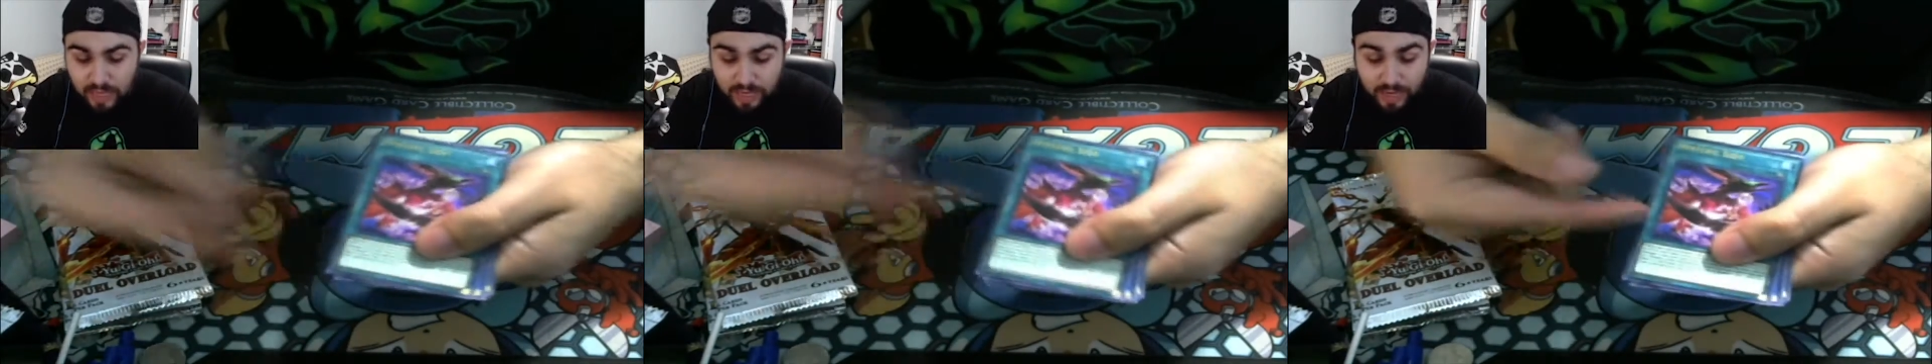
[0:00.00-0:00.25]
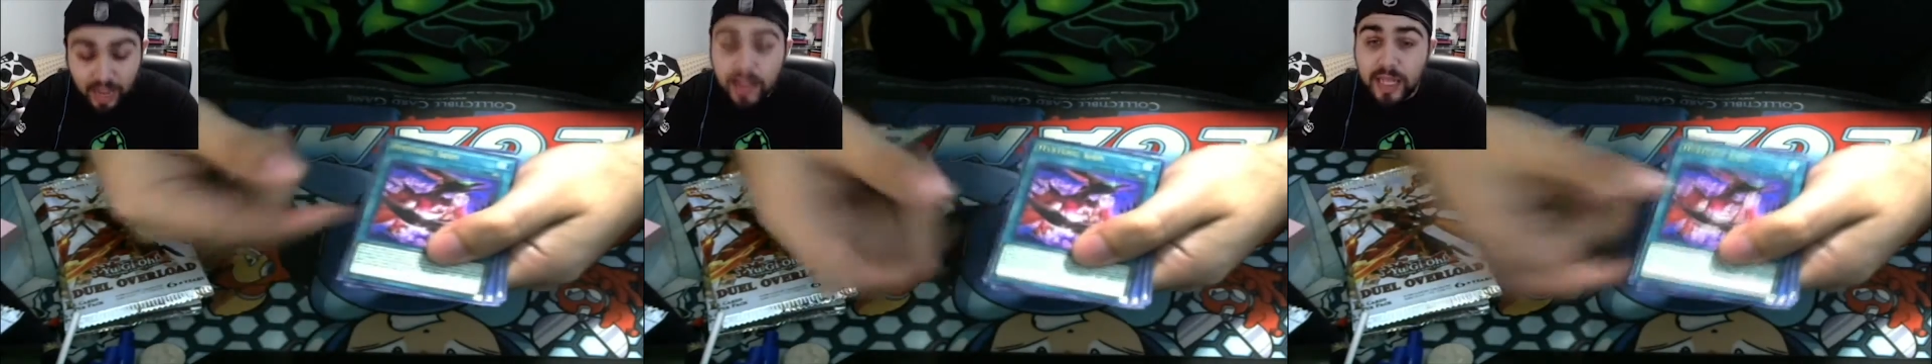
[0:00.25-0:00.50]

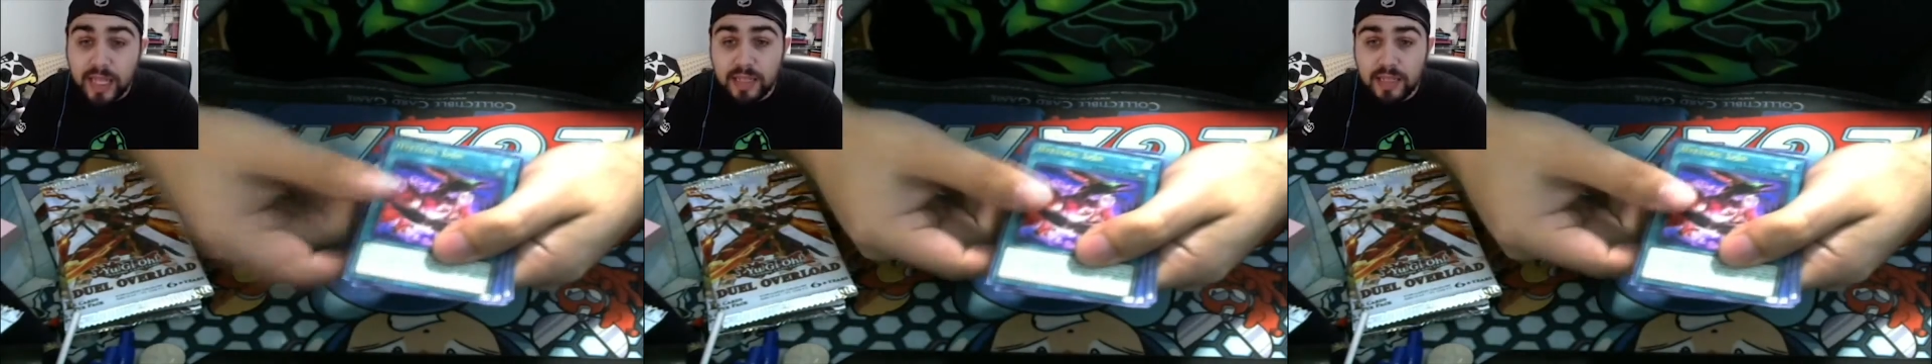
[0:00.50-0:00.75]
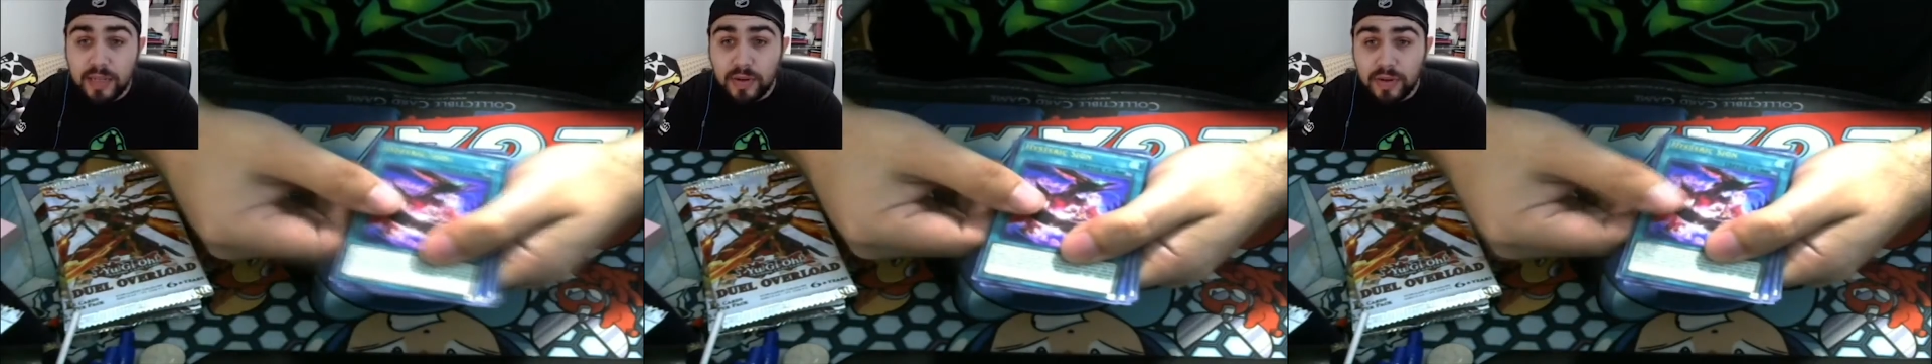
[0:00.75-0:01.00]
Not like
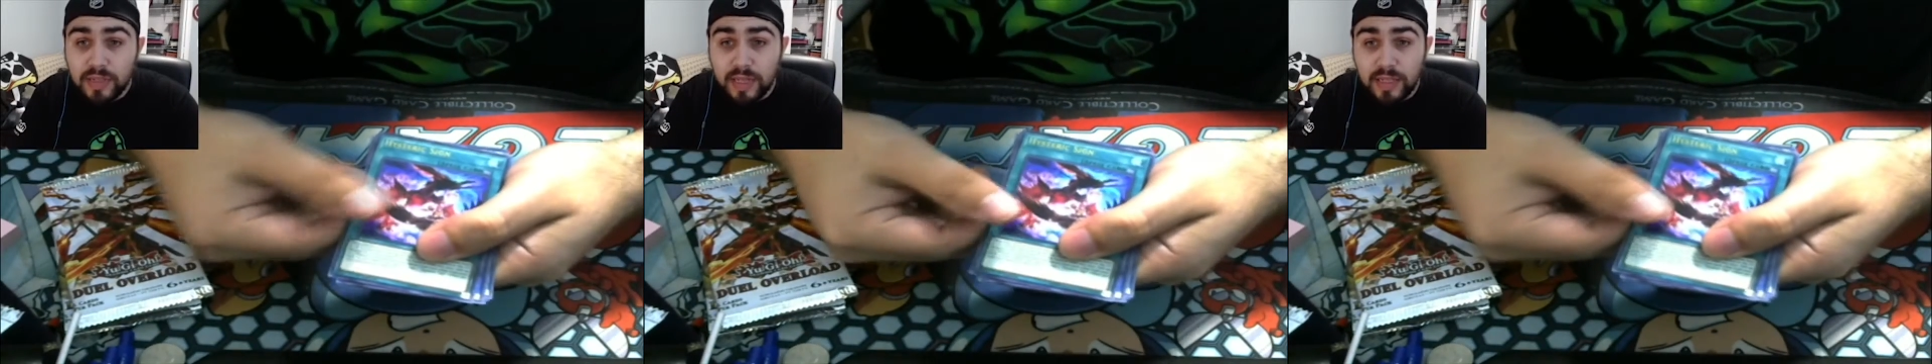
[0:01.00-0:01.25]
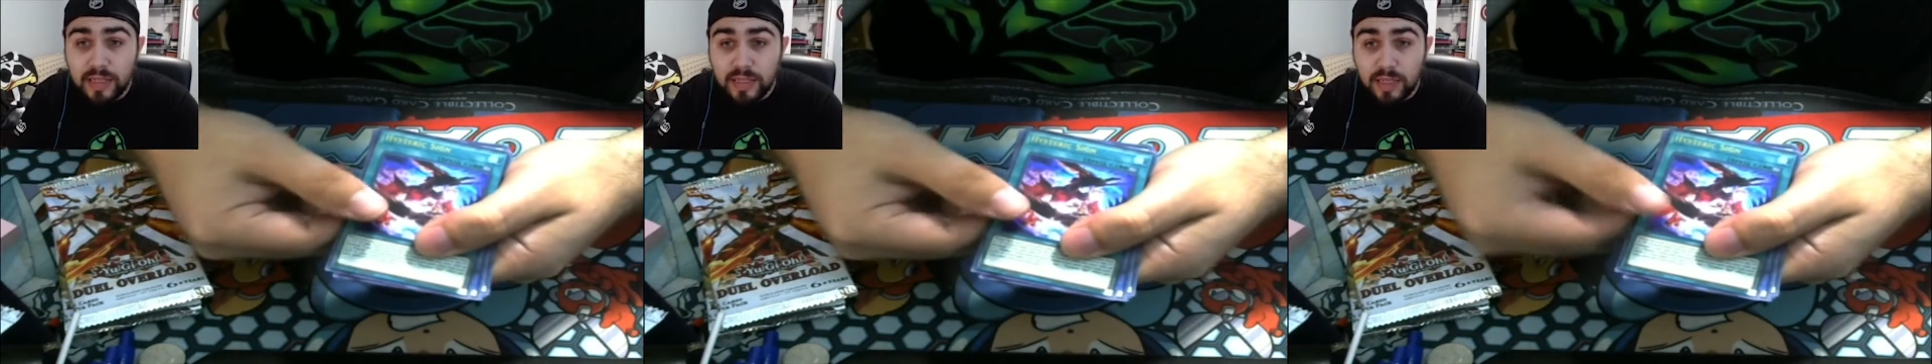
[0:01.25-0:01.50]
Hysteric
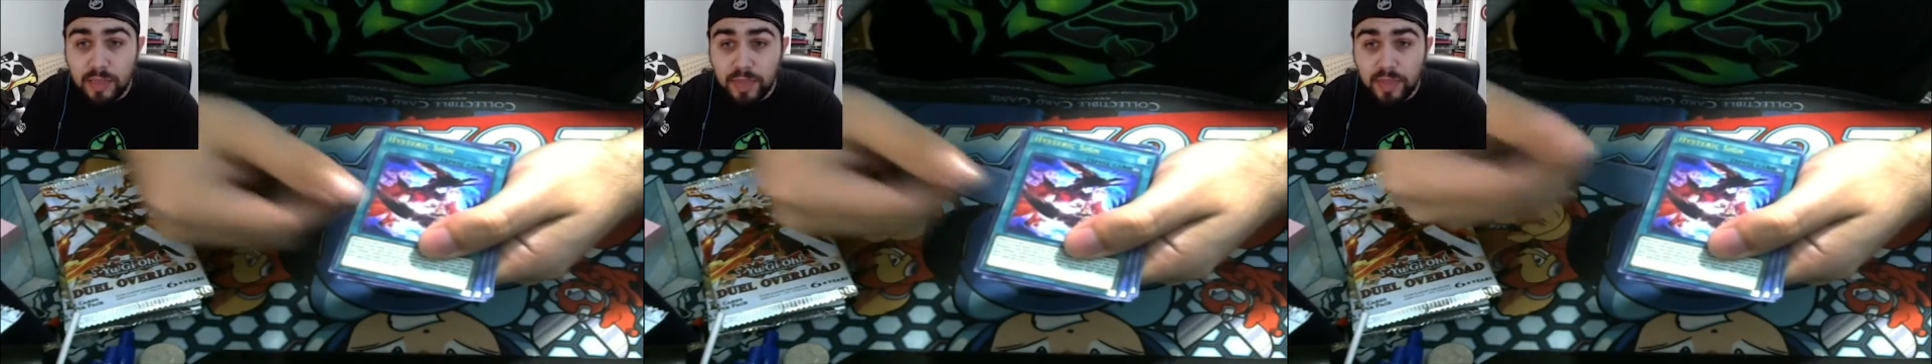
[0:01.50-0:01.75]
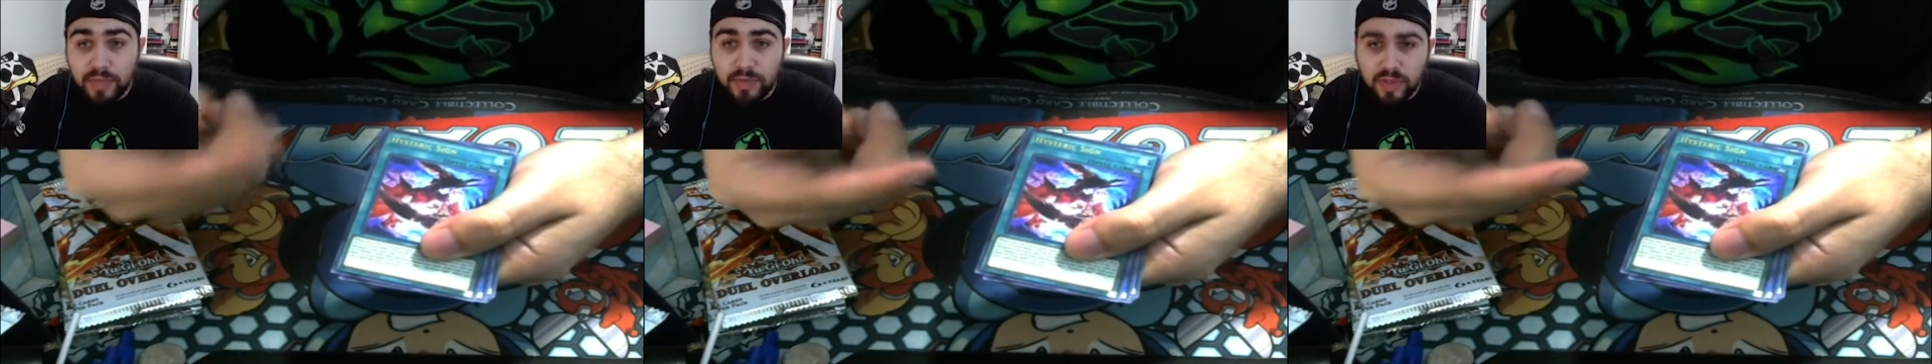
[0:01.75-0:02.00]
Sign. This is, I
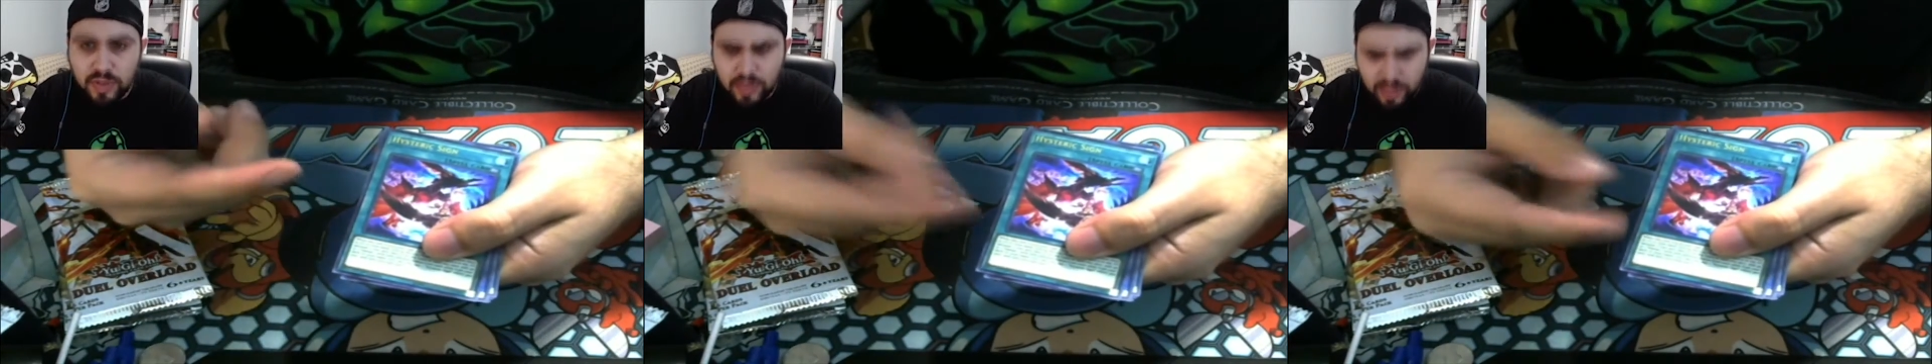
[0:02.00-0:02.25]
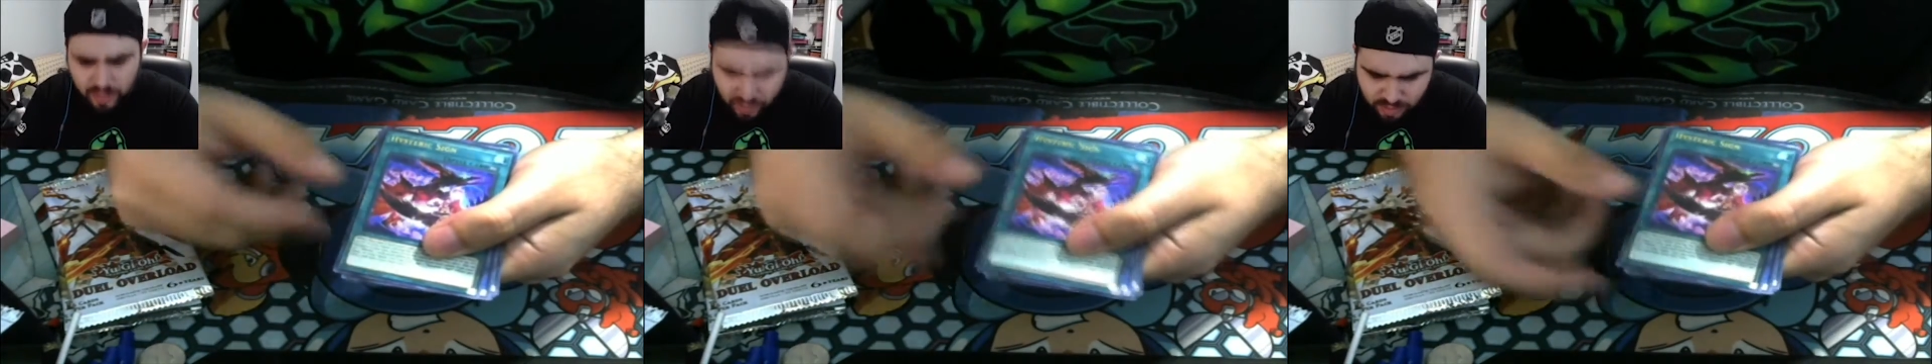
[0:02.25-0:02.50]
believe, is just,
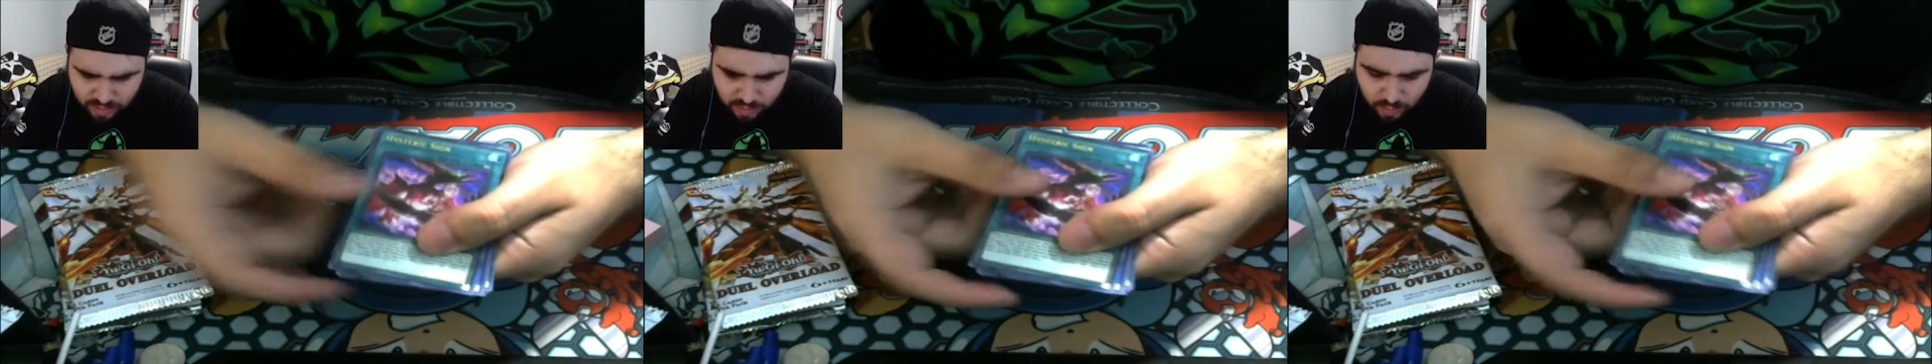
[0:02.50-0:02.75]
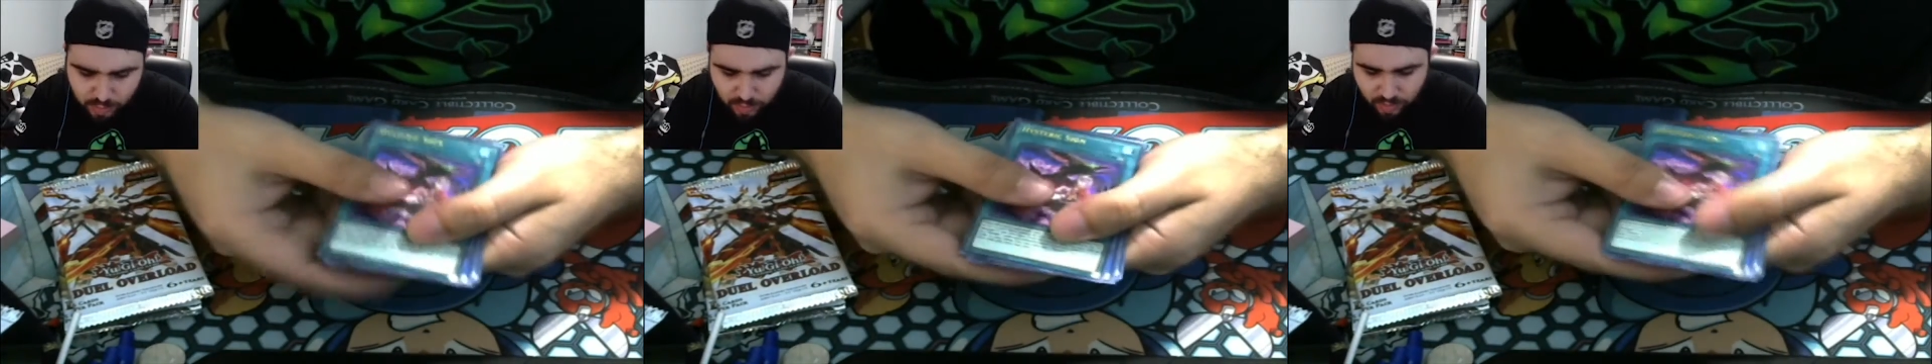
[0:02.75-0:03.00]
I think it's a
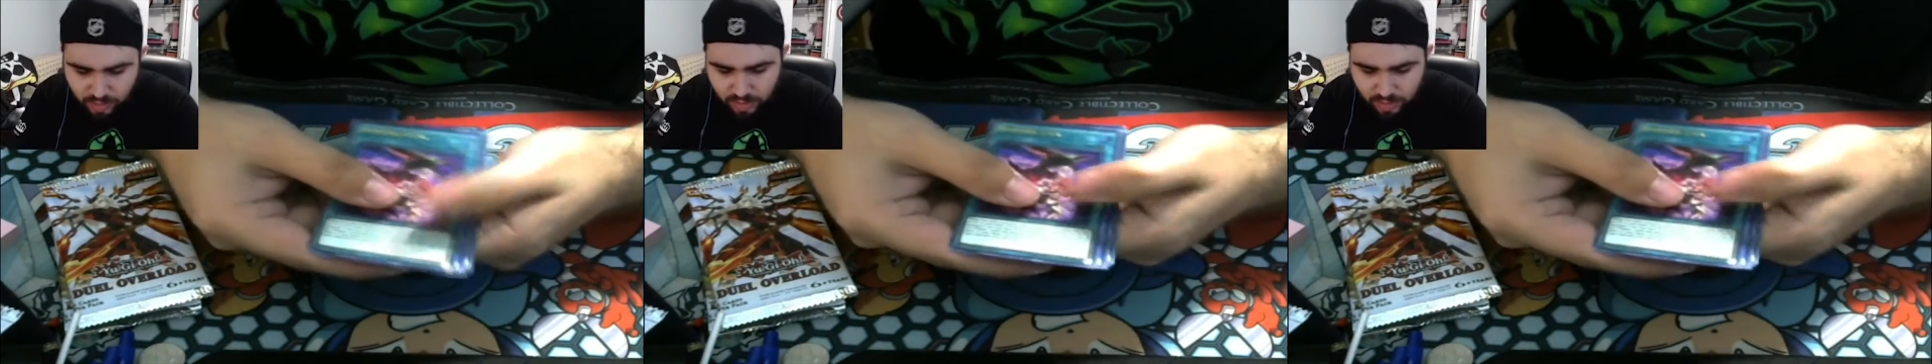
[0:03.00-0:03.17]
reprint.